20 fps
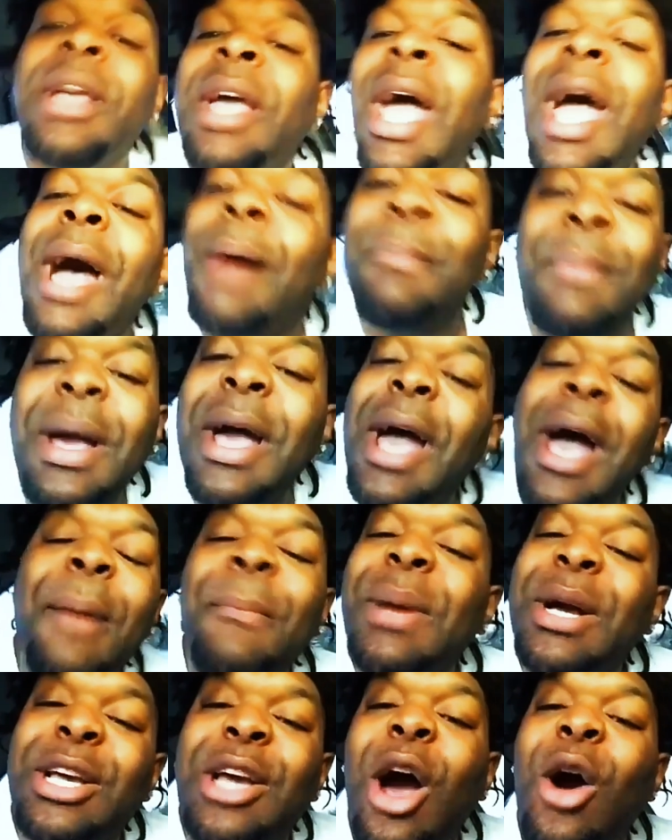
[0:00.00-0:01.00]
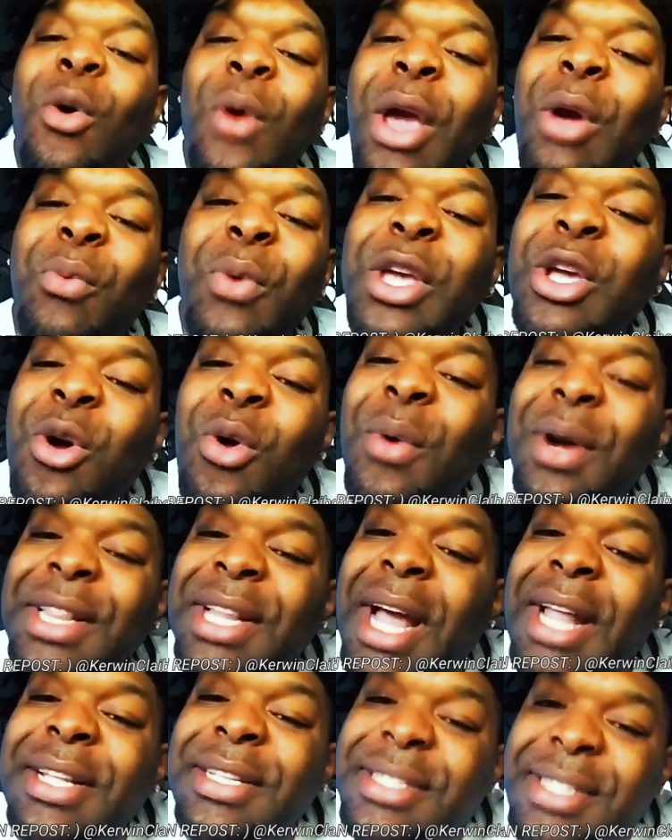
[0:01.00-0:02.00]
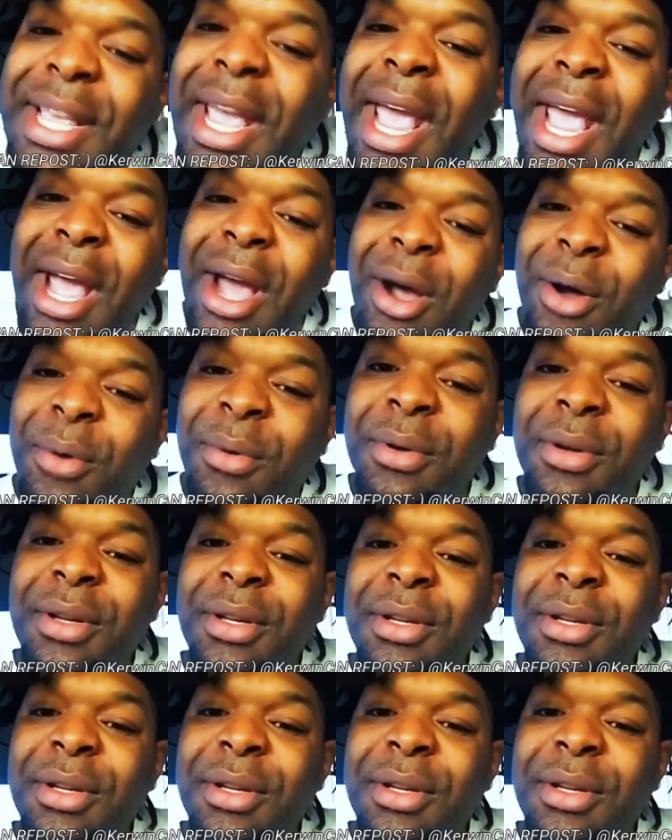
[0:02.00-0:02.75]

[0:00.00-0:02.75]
How I'm going to go and we going out of town?